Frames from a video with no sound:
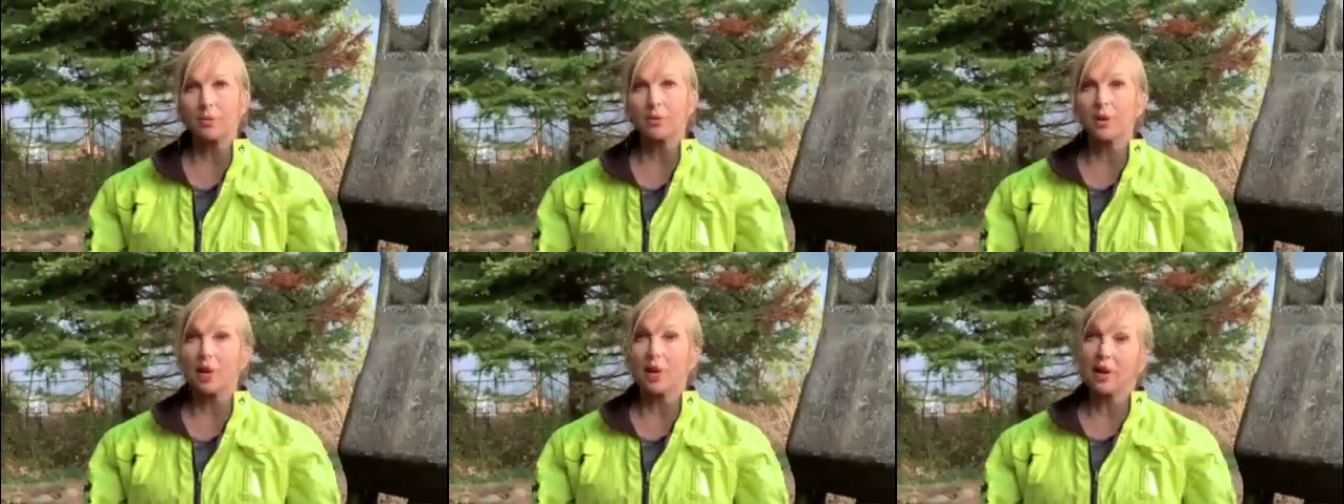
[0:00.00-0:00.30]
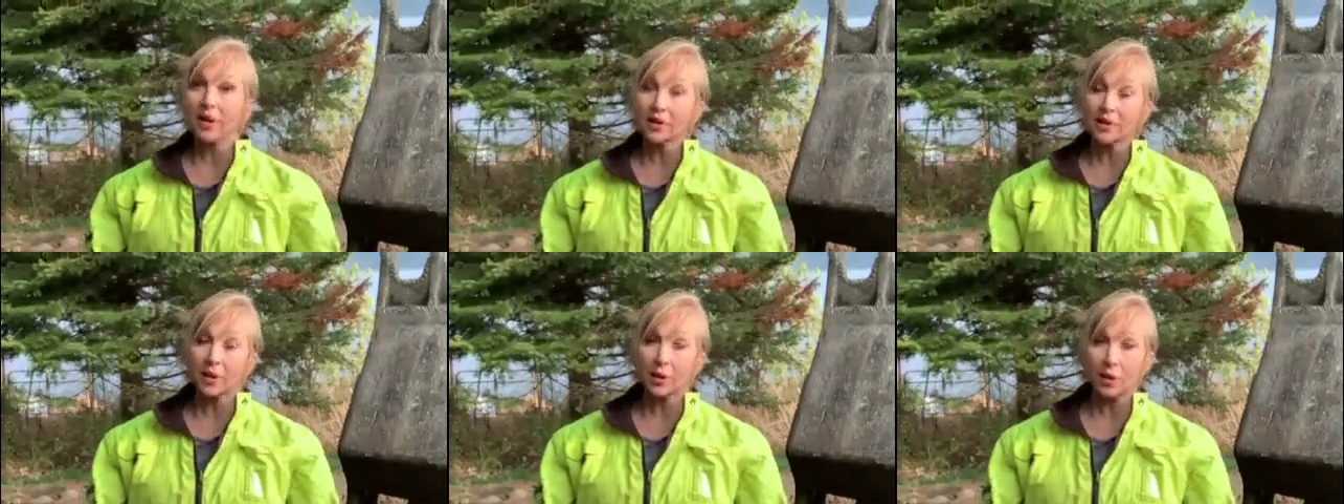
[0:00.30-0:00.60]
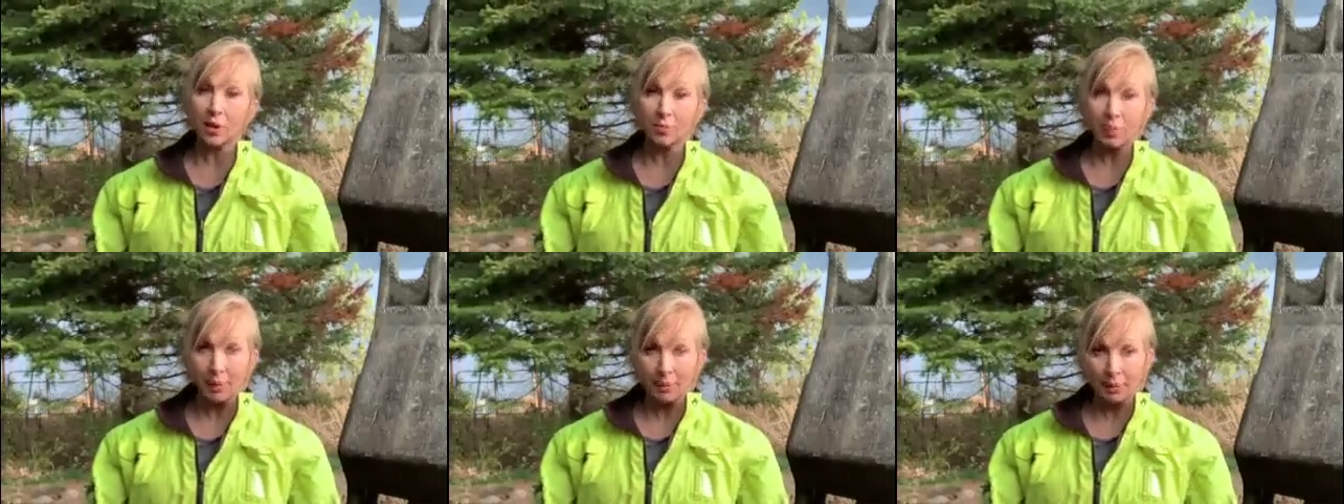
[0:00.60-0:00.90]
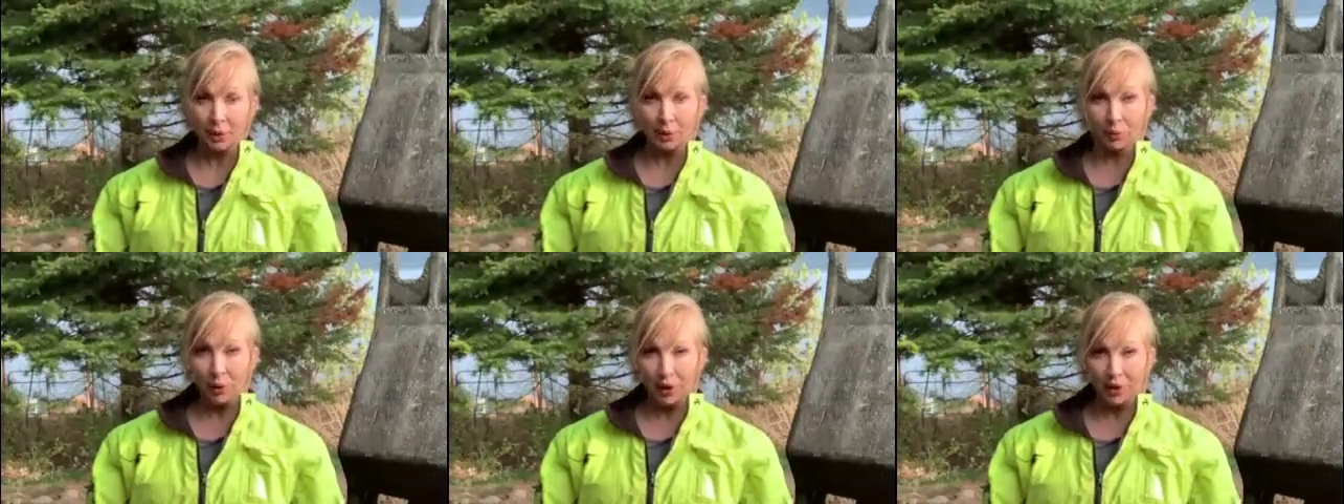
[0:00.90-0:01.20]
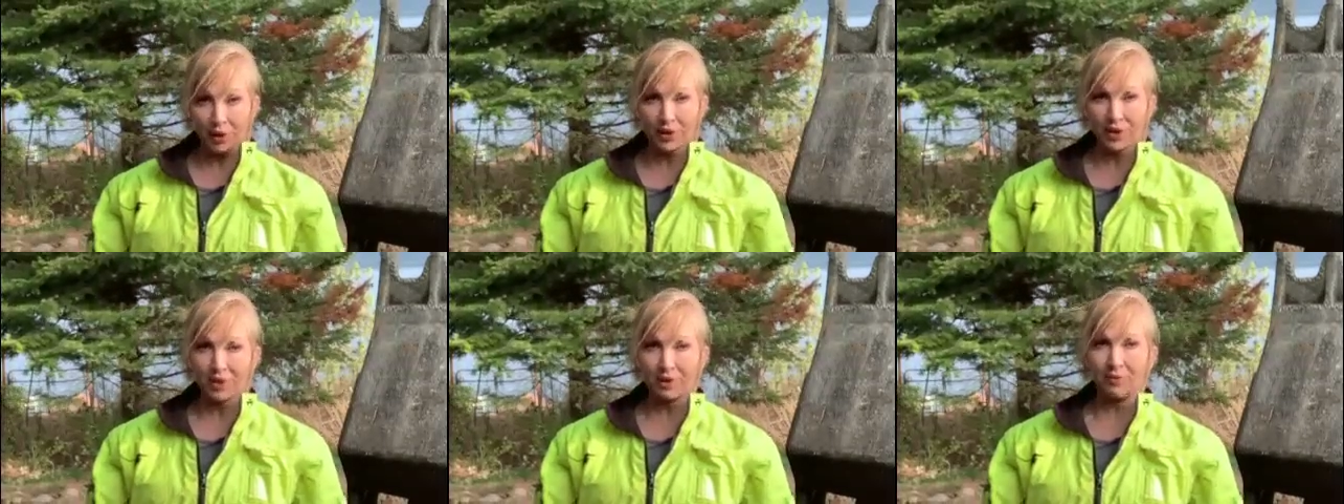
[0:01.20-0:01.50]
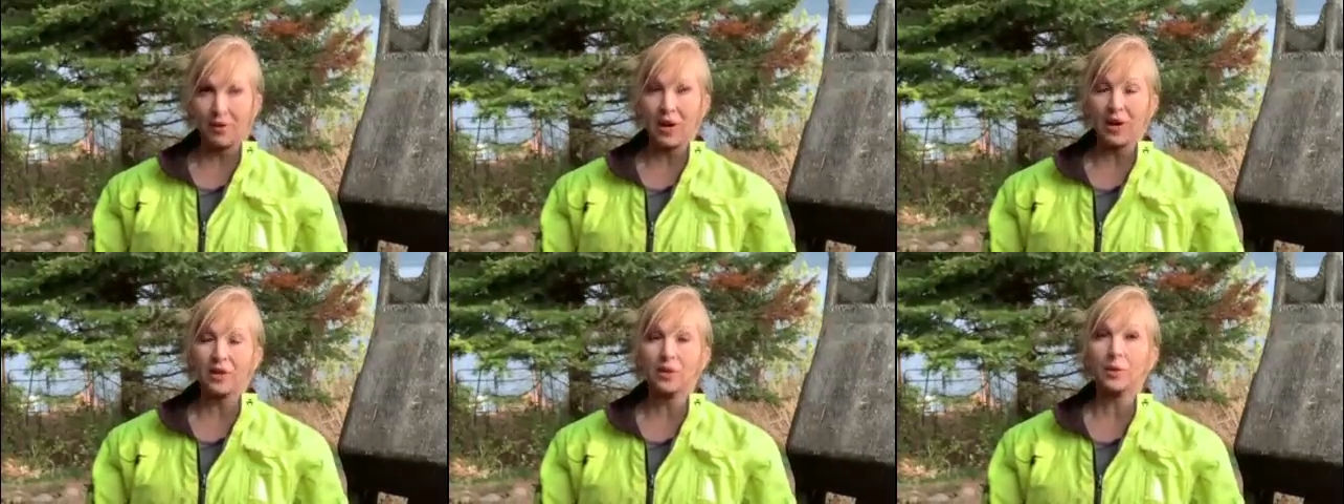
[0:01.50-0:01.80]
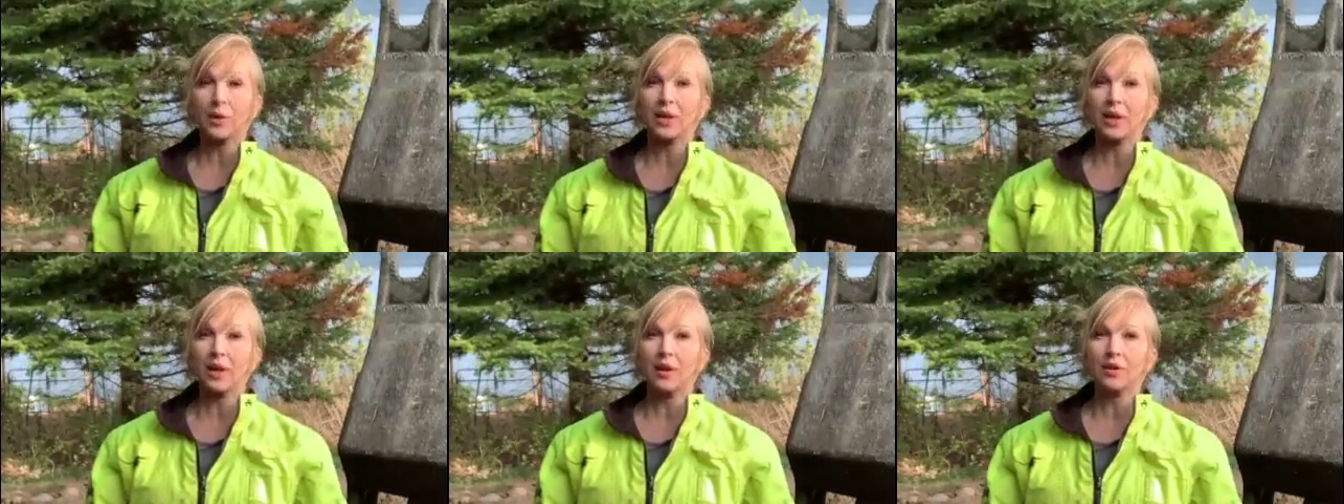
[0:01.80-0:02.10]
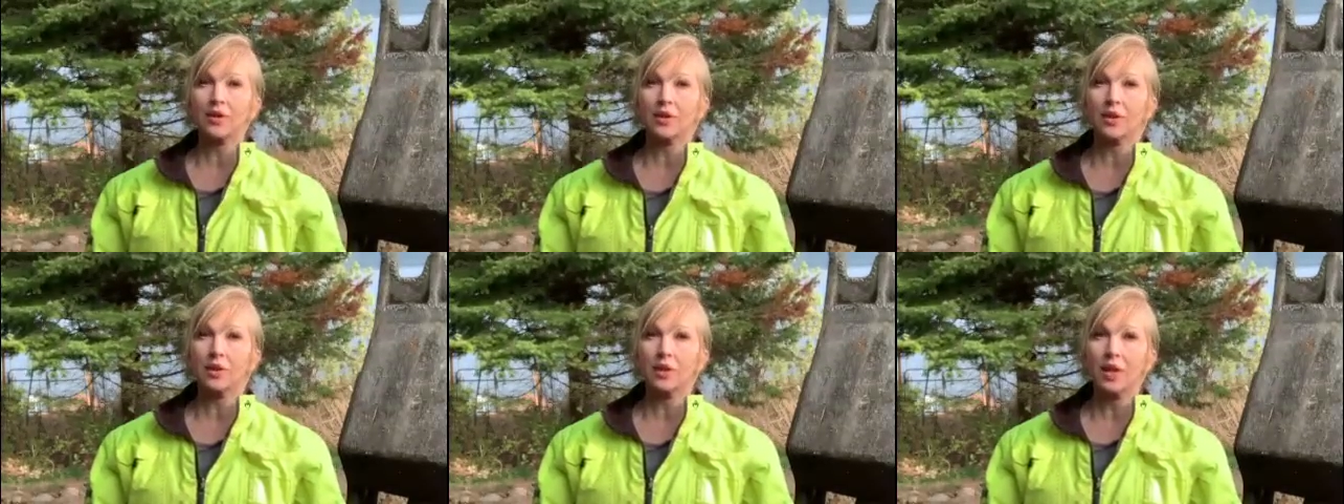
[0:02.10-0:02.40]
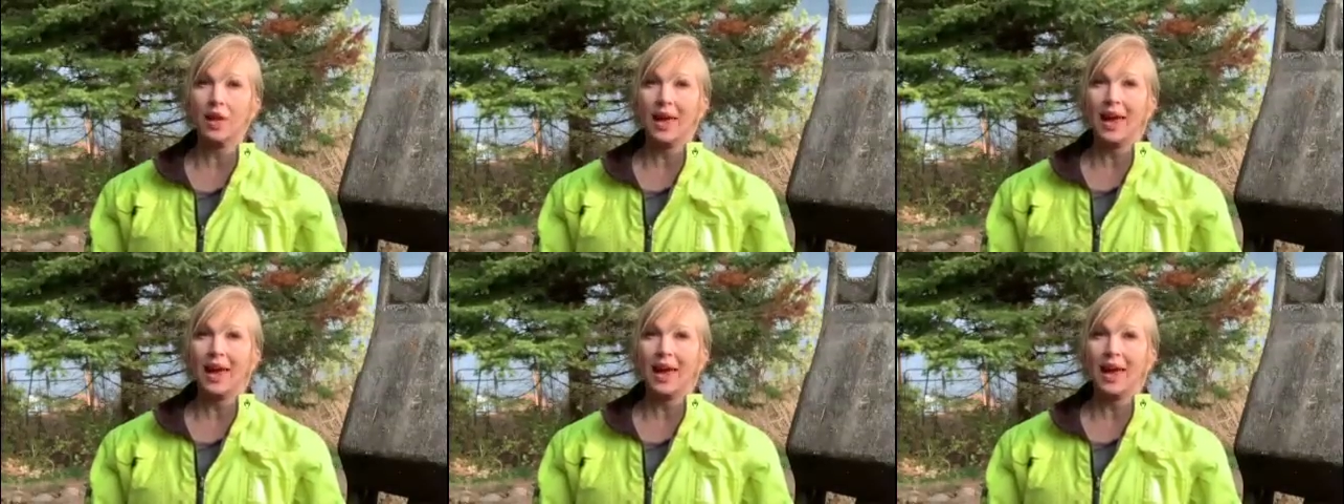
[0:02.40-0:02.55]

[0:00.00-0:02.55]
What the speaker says: but also the Public Records Advisory Council,